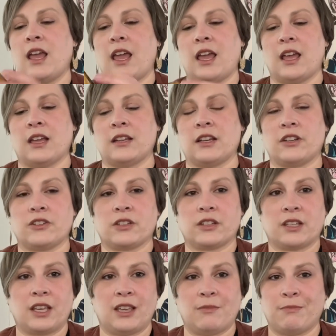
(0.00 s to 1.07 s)
and I
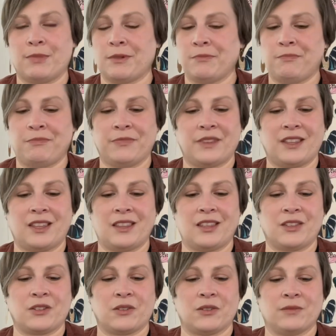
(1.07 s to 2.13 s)
just keep, I think
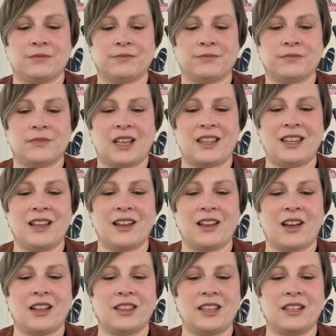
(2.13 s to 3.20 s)
I
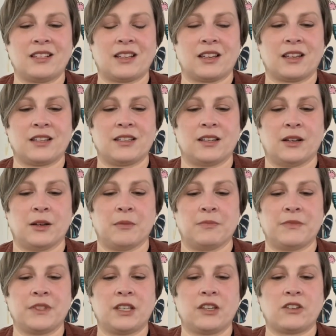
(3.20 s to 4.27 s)
got these at
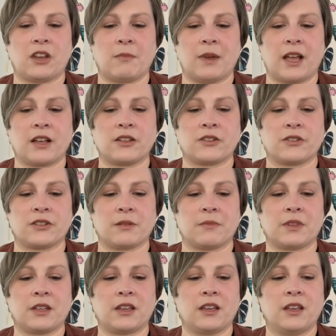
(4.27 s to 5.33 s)
TJ Maxx or
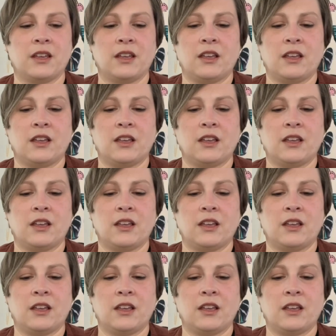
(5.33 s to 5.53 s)
something.